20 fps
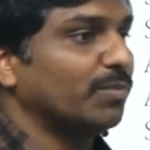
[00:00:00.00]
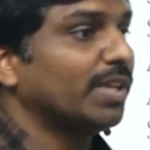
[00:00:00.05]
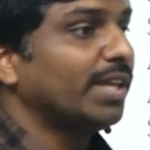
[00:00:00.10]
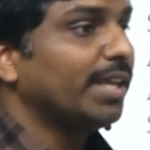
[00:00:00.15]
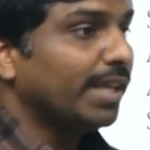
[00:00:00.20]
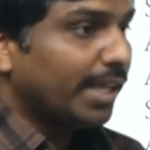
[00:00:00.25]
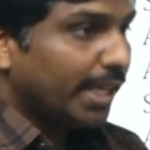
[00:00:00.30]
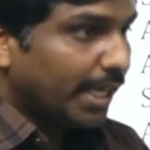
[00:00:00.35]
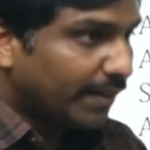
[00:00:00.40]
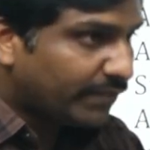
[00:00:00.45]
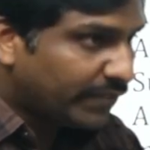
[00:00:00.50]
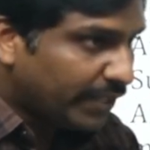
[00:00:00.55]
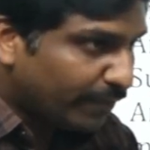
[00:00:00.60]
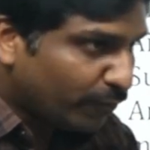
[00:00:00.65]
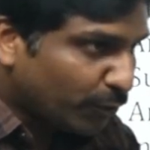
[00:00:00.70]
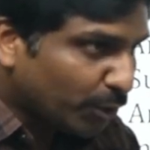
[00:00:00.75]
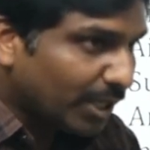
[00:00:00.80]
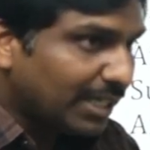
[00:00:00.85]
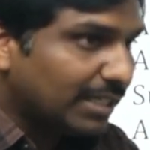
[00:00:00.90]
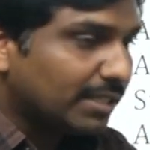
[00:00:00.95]
If the fuel
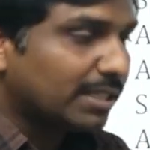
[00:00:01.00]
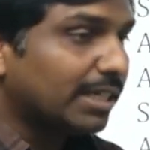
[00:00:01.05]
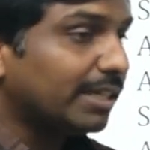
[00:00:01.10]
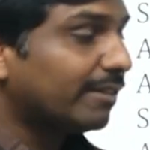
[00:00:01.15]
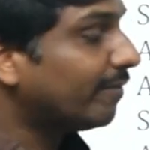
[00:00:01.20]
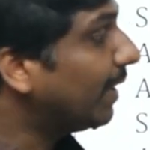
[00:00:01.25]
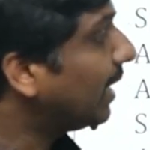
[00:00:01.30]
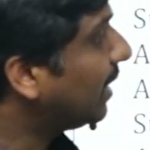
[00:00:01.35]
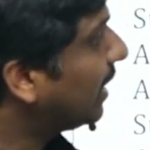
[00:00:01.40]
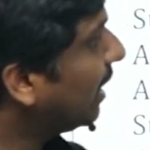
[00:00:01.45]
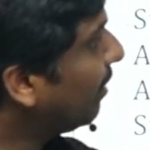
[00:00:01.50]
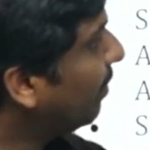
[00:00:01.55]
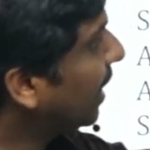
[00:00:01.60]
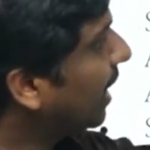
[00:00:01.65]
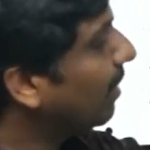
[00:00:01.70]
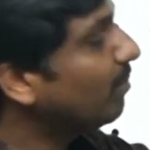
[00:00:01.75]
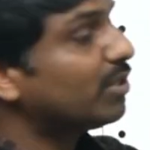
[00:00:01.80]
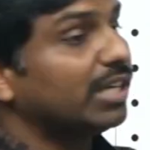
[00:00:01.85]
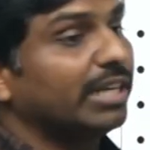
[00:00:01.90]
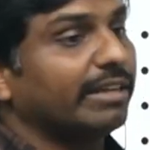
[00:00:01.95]
is liquid, that becomes
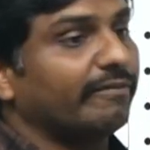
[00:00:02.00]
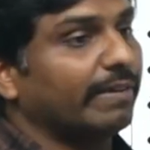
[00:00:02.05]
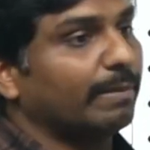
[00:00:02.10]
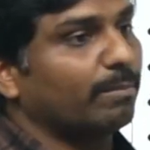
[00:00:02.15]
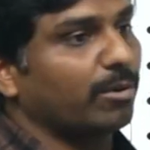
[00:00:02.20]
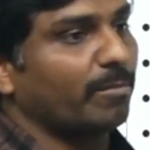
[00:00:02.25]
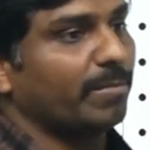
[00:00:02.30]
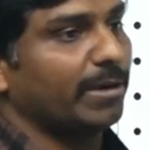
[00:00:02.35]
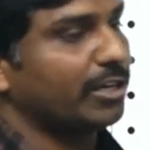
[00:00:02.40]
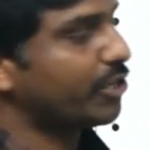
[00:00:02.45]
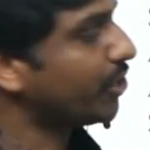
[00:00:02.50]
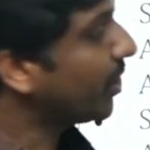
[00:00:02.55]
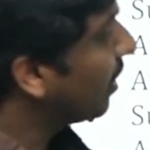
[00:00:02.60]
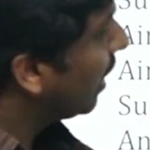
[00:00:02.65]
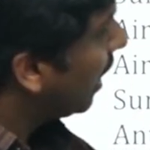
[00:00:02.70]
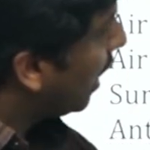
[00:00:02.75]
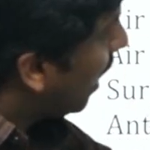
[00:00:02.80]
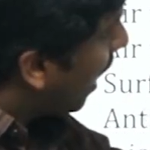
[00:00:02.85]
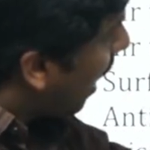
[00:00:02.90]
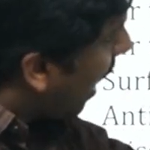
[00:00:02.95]
liquid propulsion.
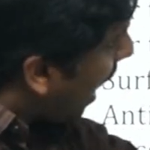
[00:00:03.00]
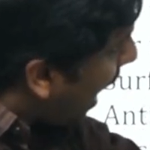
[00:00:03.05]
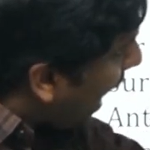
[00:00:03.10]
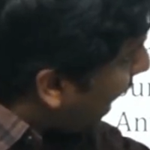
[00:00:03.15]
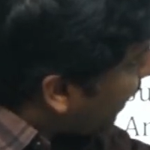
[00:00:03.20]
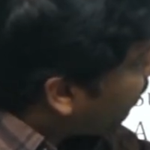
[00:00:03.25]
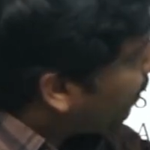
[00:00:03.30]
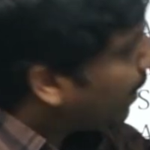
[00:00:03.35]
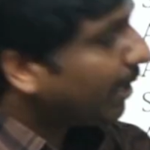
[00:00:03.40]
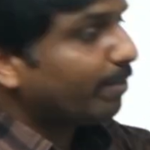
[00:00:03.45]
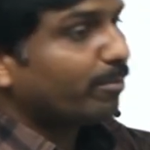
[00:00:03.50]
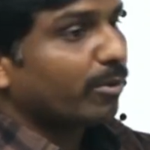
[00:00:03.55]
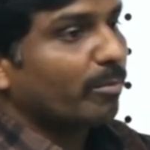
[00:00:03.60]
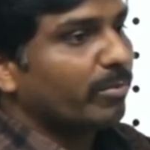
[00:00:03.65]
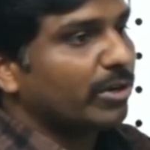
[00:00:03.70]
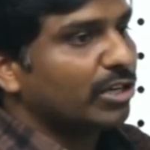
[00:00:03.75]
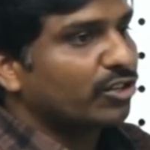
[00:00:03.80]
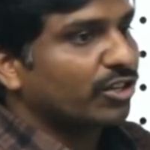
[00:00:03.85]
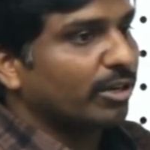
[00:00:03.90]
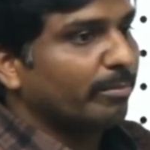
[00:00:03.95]
Hybrid
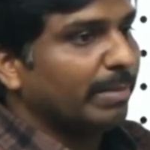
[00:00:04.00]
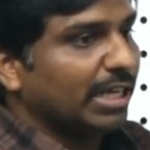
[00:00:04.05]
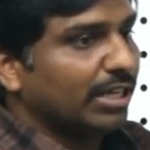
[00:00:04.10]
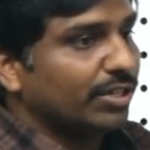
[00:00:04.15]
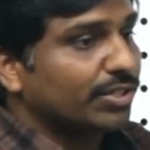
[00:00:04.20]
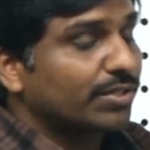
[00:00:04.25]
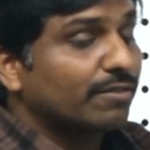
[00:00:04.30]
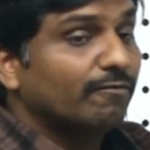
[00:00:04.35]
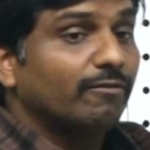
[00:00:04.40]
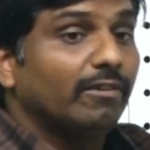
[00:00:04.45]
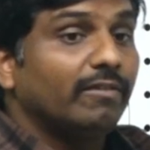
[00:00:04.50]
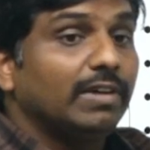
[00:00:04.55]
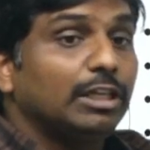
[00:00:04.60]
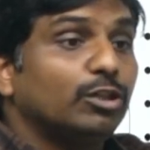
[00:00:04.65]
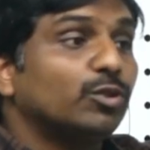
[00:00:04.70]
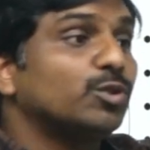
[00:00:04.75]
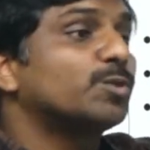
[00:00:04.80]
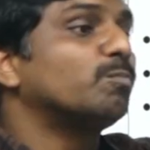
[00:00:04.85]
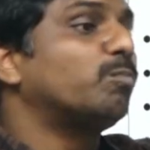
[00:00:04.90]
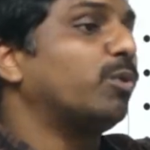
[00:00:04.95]
propulsion means we will use
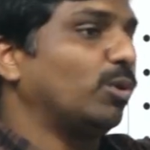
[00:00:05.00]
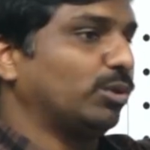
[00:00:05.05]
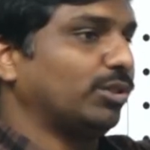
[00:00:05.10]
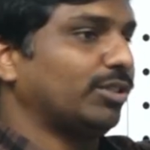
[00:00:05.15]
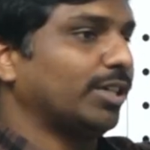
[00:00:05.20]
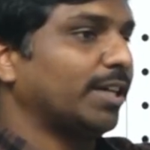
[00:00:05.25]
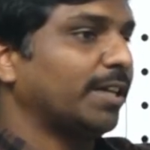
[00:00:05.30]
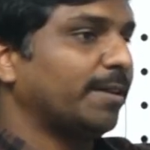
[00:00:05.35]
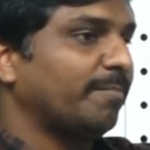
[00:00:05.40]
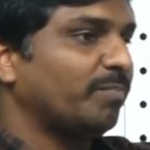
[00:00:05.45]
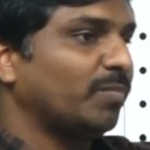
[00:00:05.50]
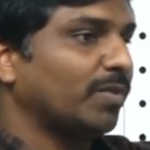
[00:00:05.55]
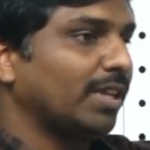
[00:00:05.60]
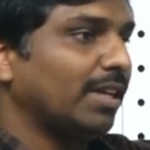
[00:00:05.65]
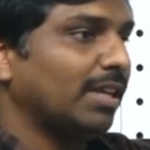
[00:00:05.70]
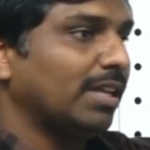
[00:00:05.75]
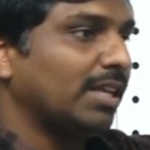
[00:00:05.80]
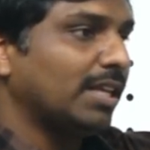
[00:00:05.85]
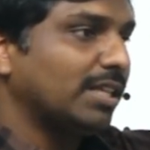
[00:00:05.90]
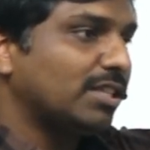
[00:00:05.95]
both,
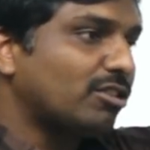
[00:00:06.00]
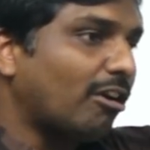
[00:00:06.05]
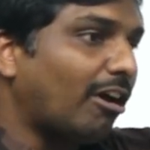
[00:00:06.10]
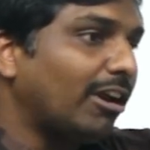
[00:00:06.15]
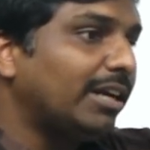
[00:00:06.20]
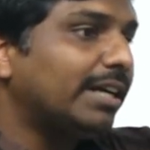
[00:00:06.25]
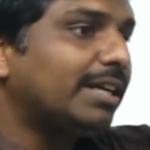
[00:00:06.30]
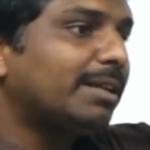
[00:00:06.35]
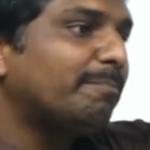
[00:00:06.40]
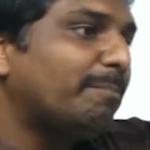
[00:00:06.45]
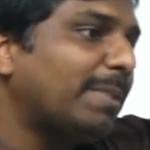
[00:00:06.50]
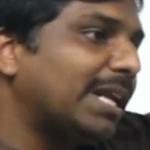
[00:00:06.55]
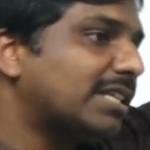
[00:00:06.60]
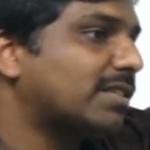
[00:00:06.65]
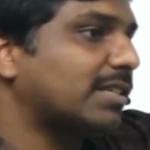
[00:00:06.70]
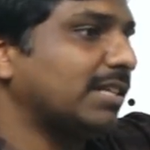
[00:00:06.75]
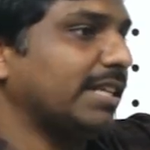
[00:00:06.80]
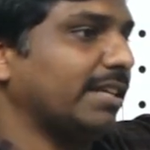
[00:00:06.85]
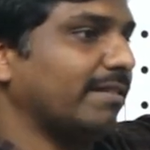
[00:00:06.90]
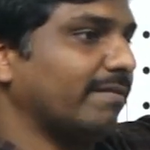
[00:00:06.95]
solid plus
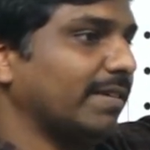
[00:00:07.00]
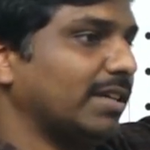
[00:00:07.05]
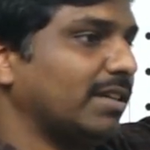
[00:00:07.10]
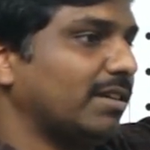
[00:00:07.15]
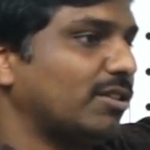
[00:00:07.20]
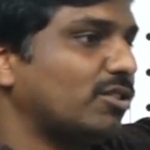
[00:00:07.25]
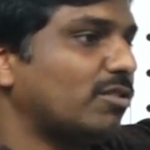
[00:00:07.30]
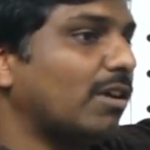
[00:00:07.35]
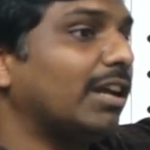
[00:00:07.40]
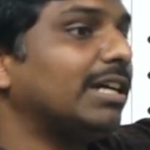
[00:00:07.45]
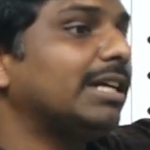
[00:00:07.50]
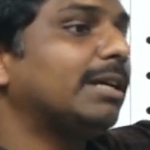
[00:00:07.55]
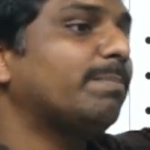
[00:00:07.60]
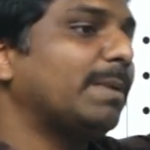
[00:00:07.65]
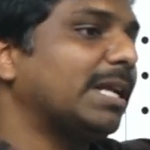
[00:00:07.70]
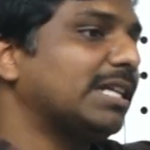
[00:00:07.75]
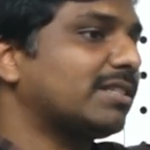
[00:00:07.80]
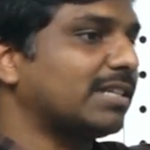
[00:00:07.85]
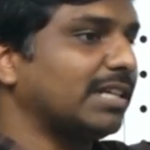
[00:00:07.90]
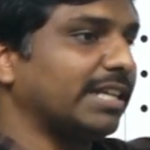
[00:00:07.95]
liquid, solid plus
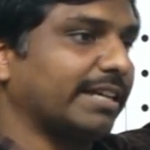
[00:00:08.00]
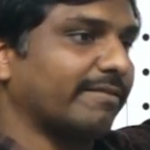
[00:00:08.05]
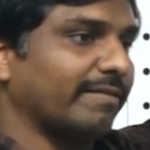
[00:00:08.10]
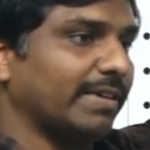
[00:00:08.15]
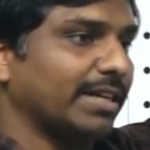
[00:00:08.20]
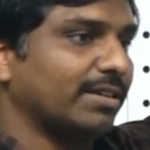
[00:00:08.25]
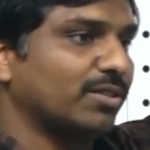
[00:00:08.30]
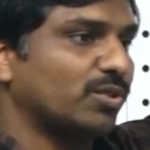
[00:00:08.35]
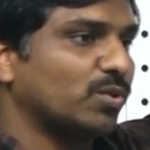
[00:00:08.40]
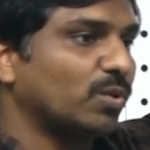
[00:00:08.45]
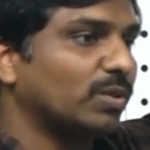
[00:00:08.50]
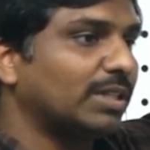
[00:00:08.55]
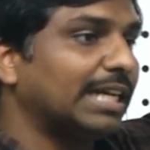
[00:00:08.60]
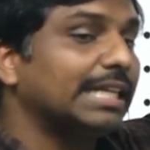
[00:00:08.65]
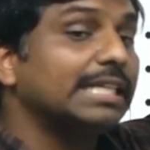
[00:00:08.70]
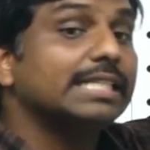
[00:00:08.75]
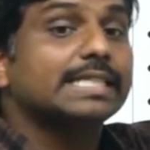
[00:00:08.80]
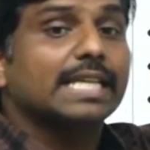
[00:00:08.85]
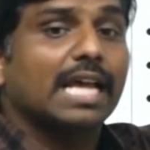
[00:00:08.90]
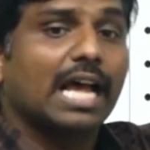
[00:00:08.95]
liquid. So that is
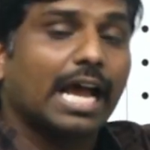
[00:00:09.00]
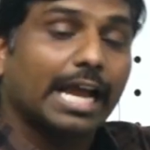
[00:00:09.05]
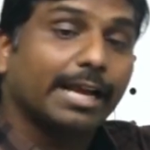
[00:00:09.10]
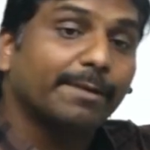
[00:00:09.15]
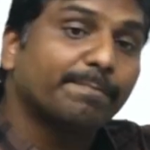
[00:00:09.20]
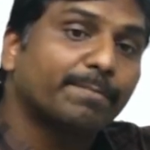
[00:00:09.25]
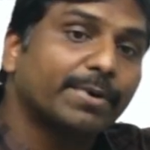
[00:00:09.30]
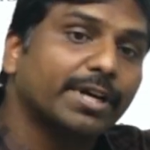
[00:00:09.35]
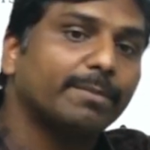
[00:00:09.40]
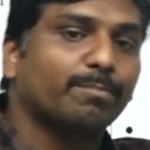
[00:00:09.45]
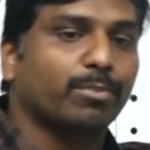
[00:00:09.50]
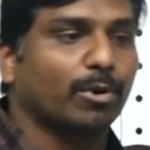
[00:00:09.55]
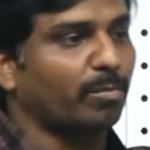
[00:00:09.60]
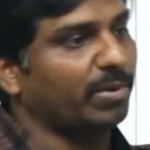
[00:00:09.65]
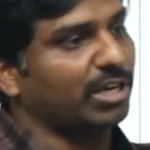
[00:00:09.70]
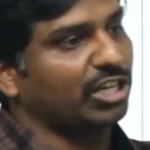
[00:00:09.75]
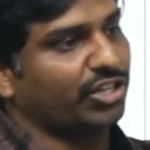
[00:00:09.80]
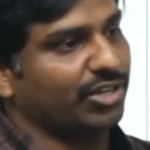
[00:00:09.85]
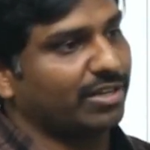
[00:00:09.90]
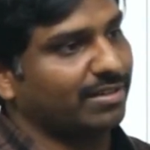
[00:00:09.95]
hybrid
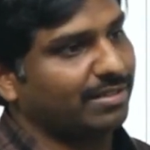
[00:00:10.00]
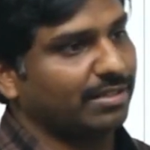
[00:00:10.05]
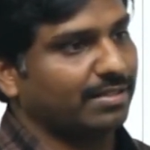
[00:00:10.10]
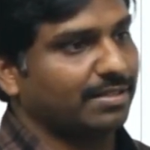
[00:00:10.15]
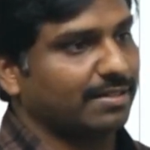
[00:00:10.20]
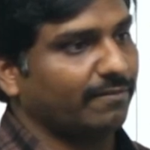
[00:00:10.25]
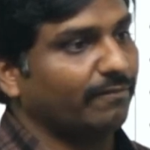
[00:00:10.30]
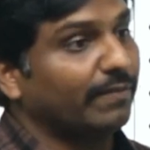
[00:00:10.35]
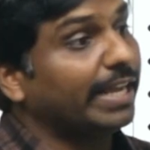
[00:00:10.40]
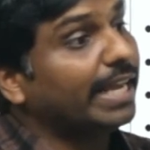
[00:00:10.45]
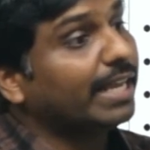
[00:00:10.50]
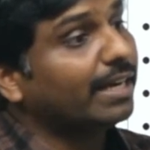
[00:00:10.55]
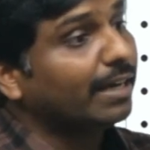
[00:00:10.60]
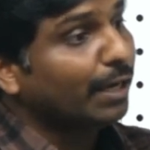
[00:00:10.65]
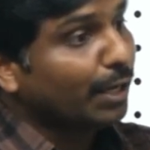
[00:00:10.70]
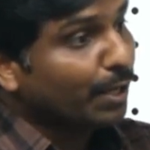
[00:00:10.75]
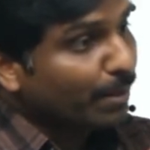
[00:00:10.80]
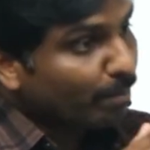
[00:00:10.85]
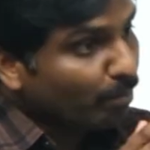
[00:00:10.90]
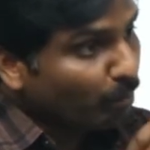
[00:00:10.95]
propulsion system, where
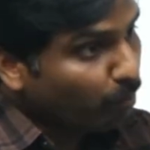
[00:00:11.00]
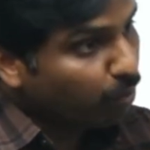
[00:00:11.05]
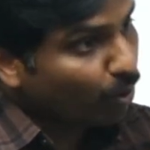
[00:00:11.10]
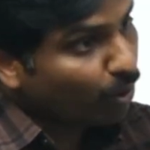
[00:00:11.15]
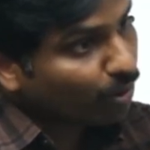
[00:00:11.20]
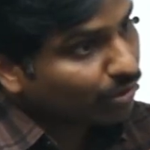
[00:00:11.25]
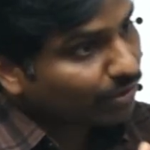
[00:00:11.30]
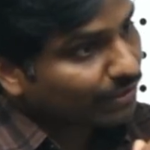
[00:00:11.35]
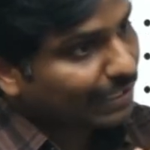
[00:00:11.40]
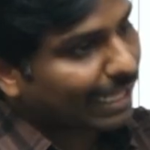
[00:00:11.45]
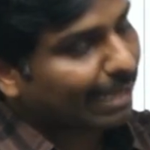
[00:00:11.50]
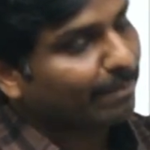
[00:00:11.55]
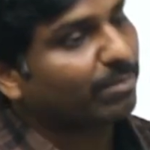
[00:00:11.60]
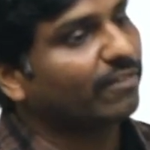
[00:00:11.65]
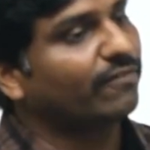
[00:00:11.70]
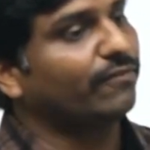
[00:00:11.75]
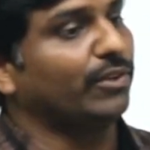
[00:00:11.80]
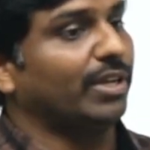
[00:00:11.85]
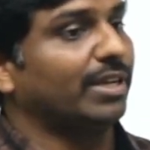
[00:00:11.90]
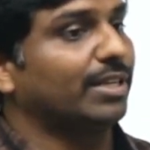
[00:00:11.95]
both type of
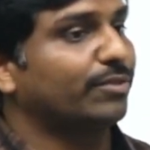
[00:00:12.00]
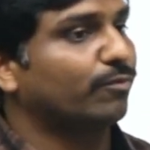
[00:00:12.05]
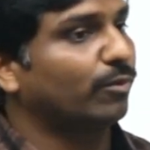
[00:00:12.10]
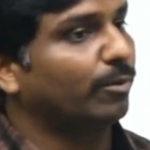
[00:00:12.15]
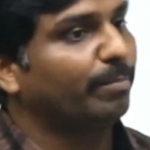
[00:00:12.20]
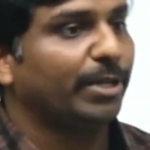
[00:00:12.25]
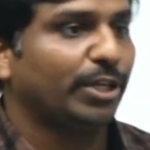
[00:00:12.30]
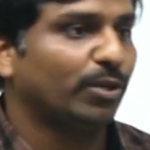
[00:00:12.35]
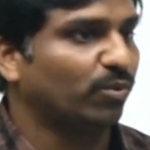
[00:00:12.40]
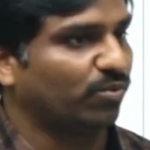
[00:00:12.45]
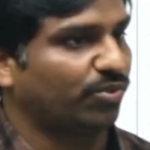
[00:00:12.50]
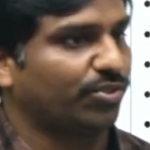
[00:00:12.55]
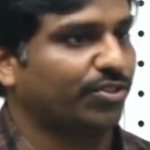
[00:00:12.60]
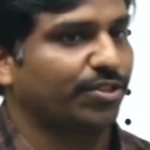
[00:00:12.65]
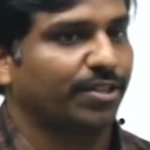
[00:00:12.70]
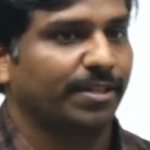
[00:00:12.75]
fuels would be used.